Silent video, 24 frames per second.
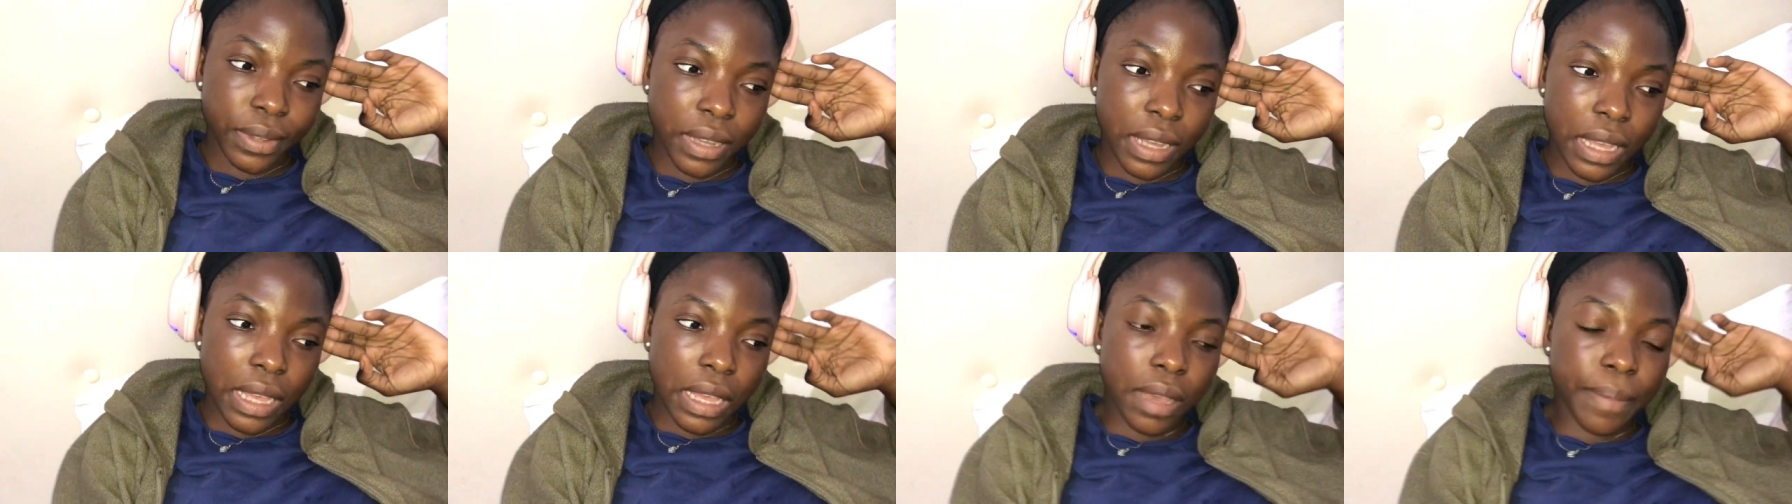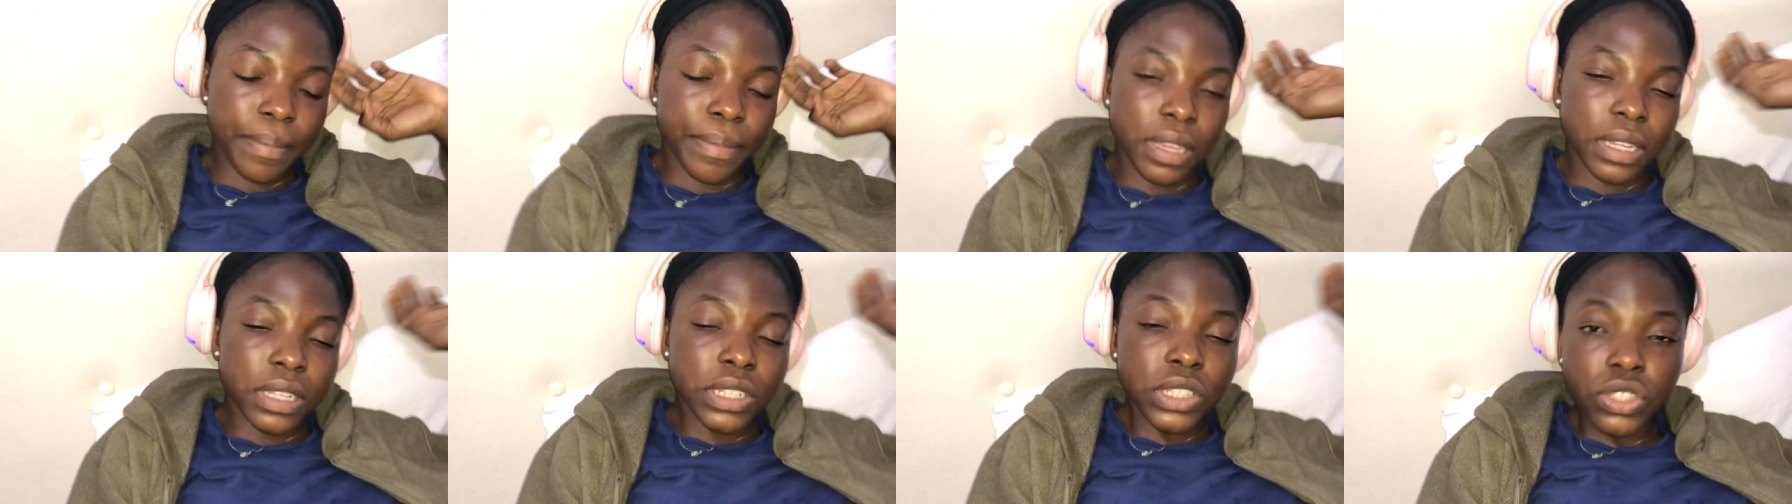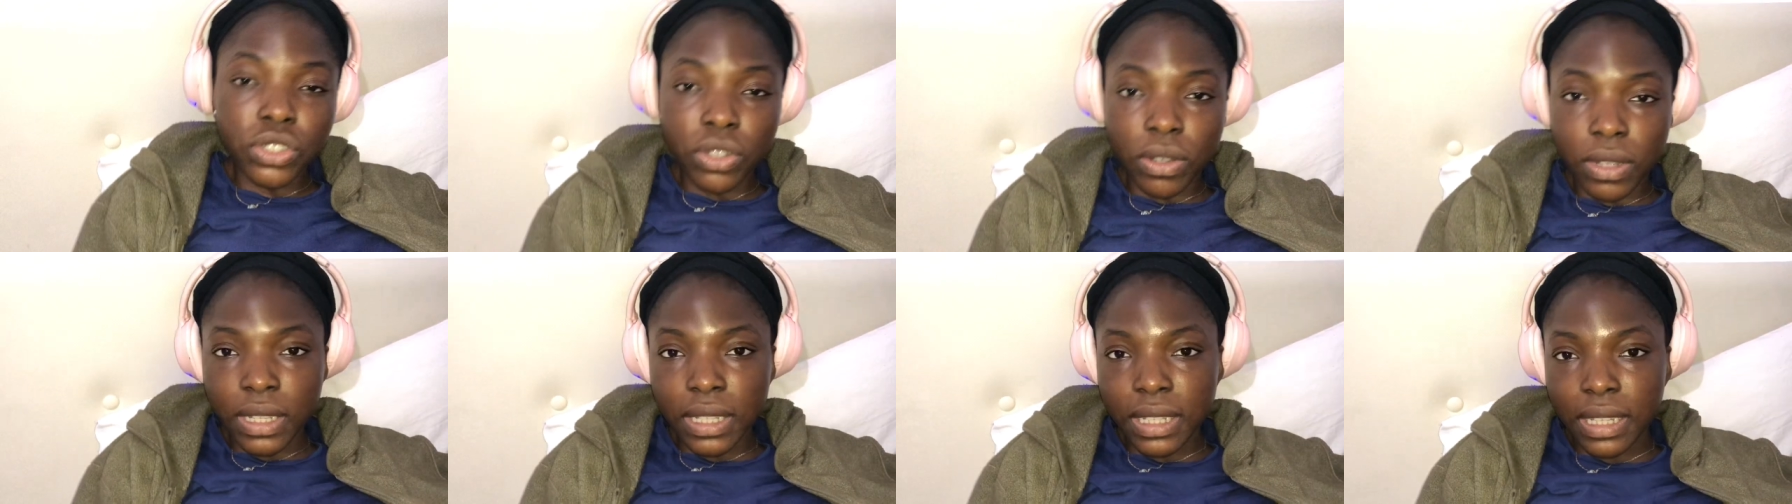I hope you
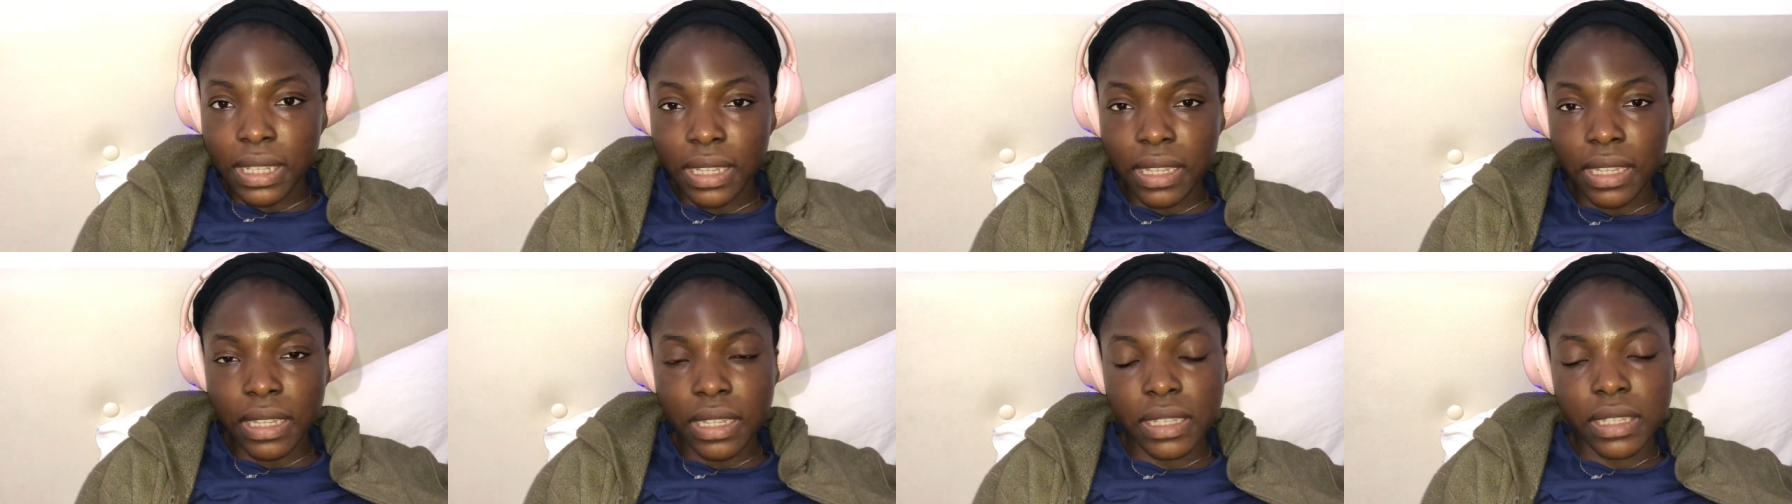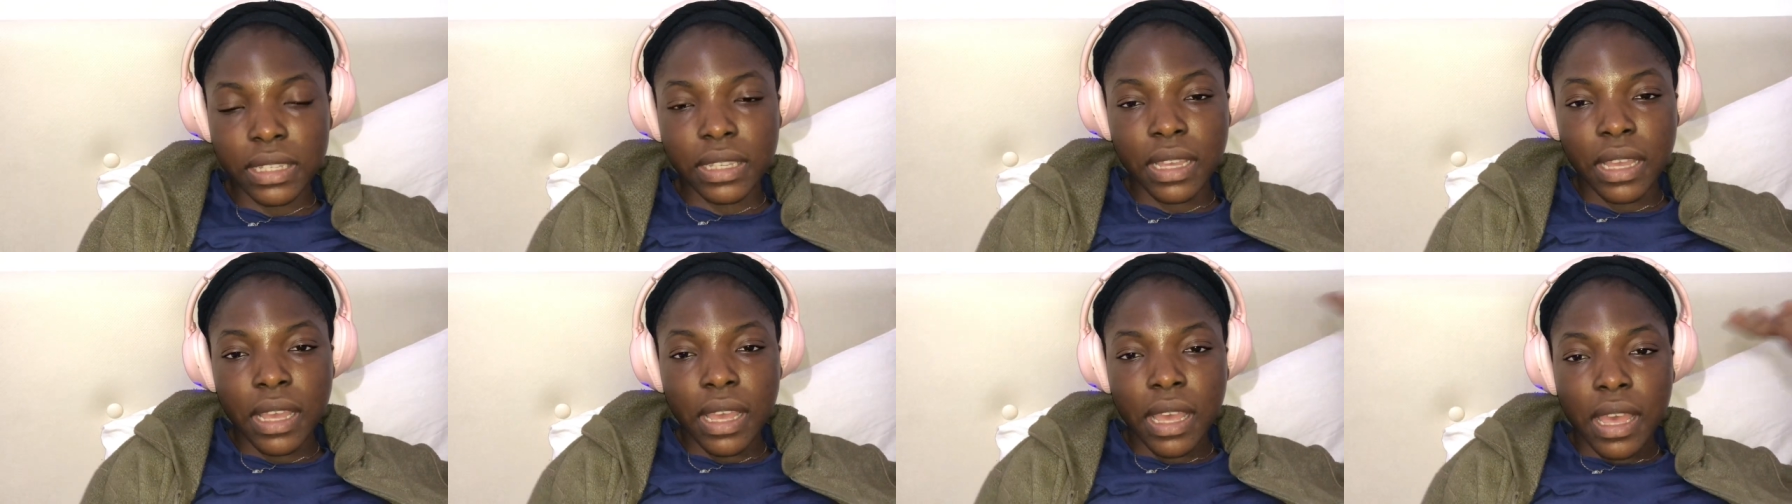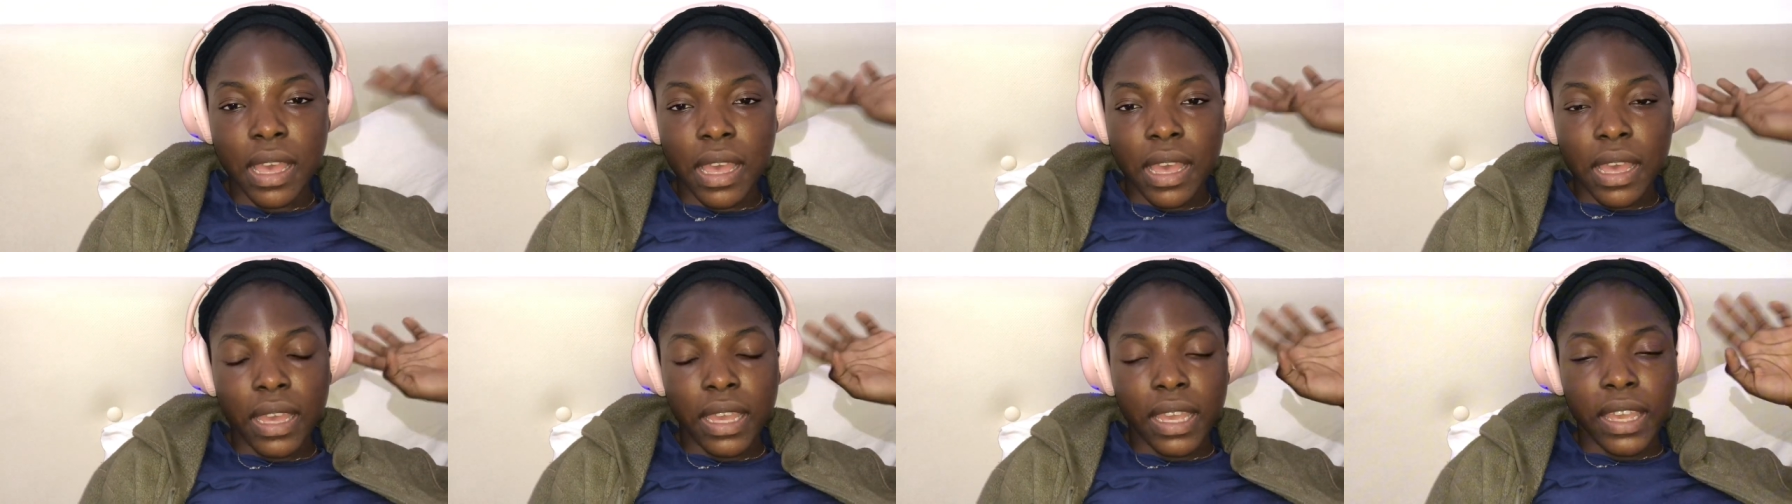enjoyed
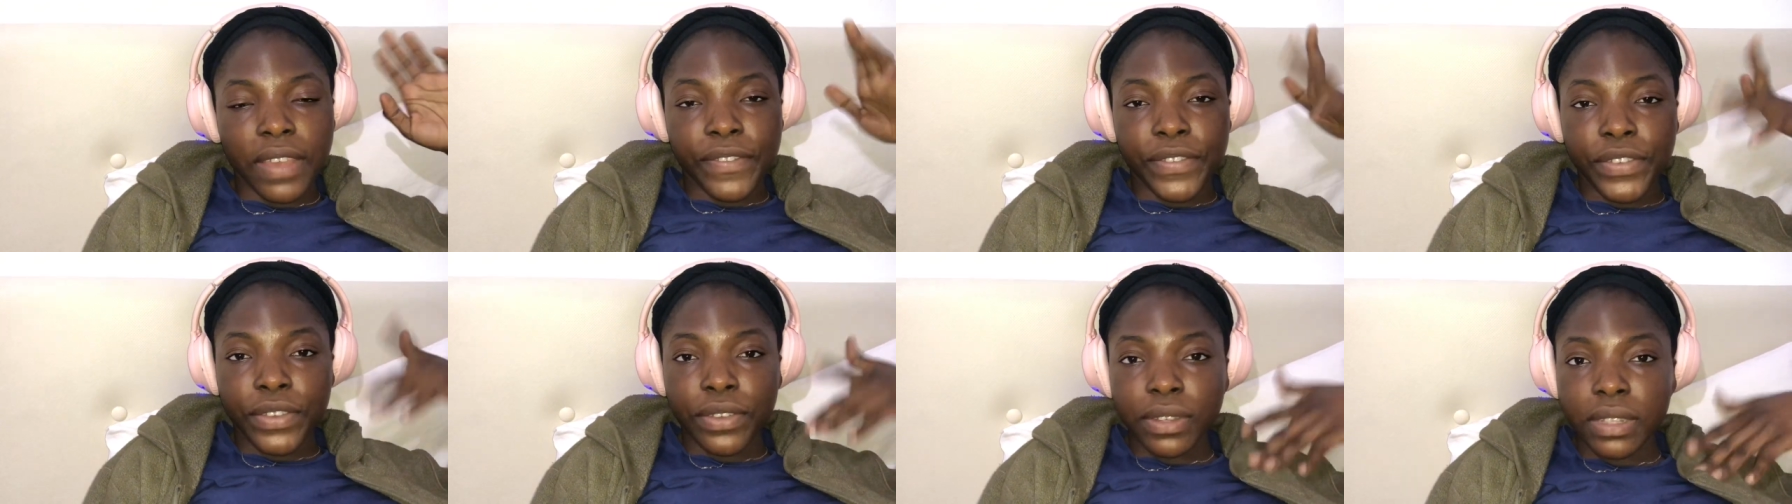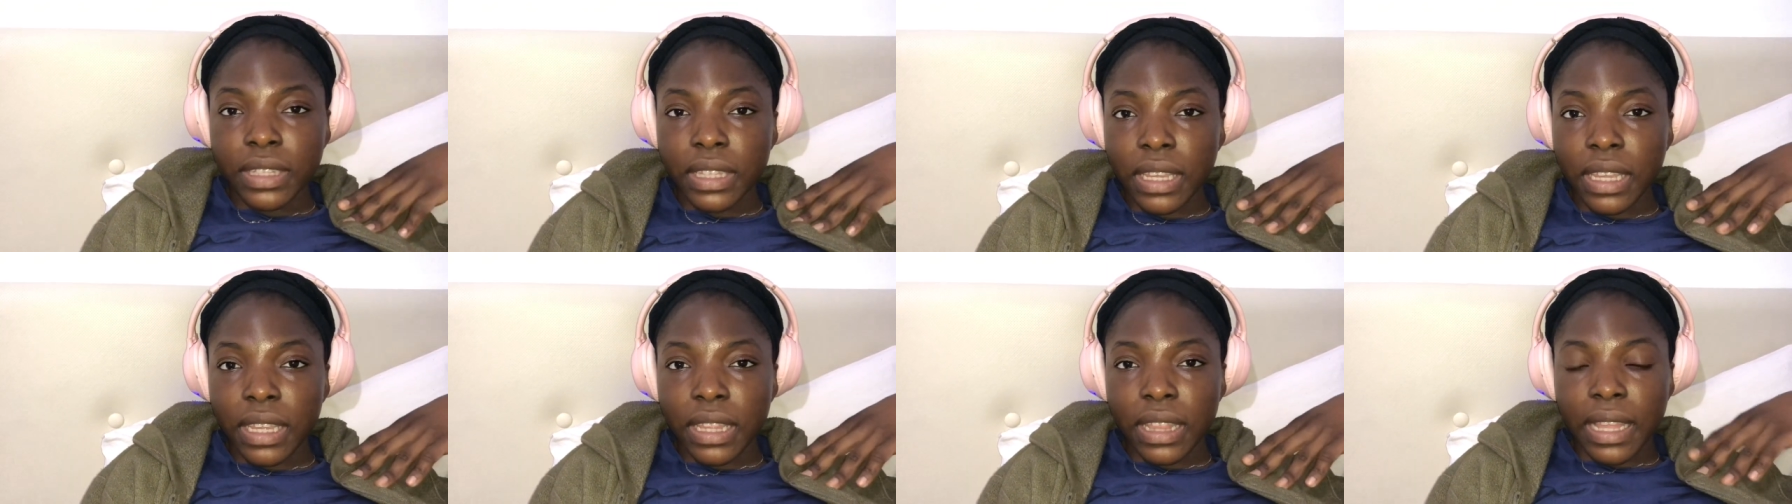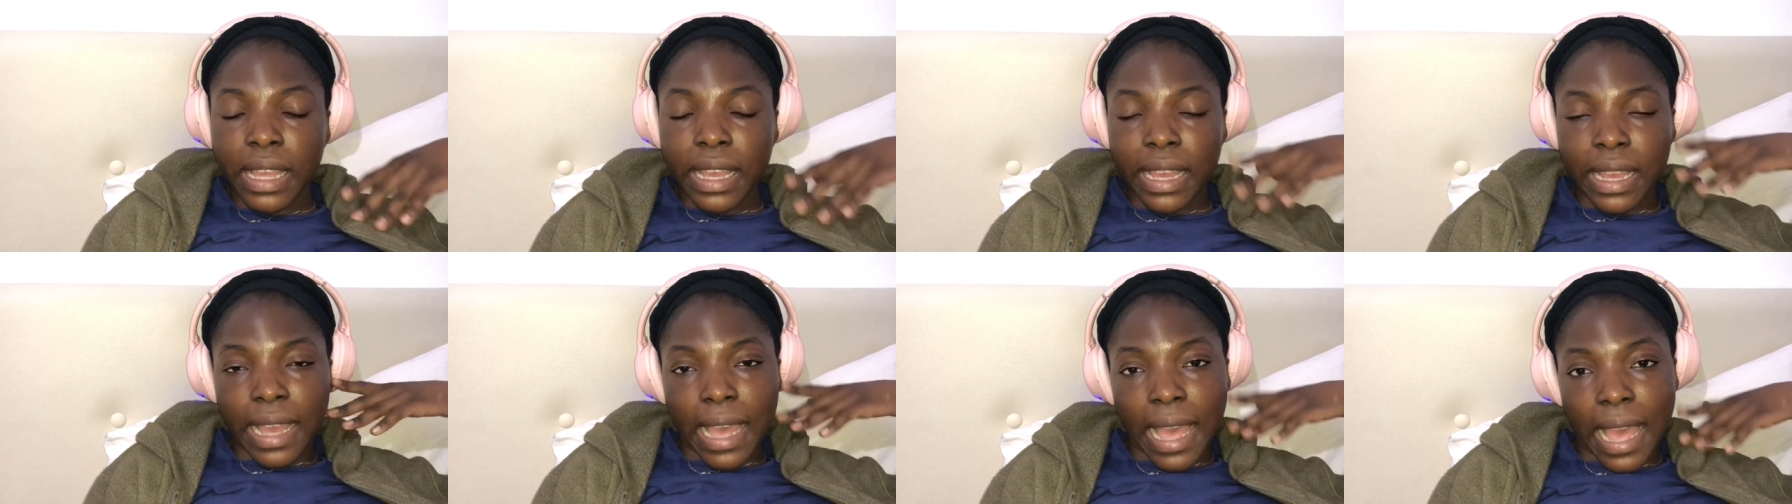it. If you did,
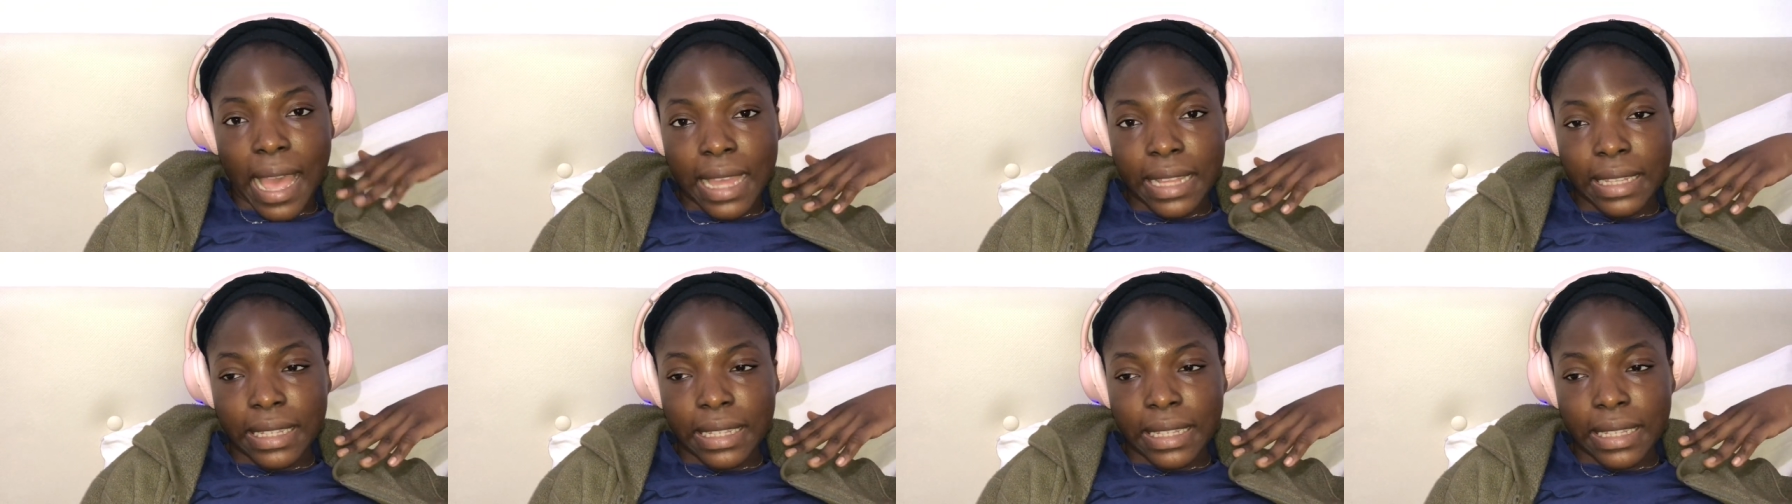like I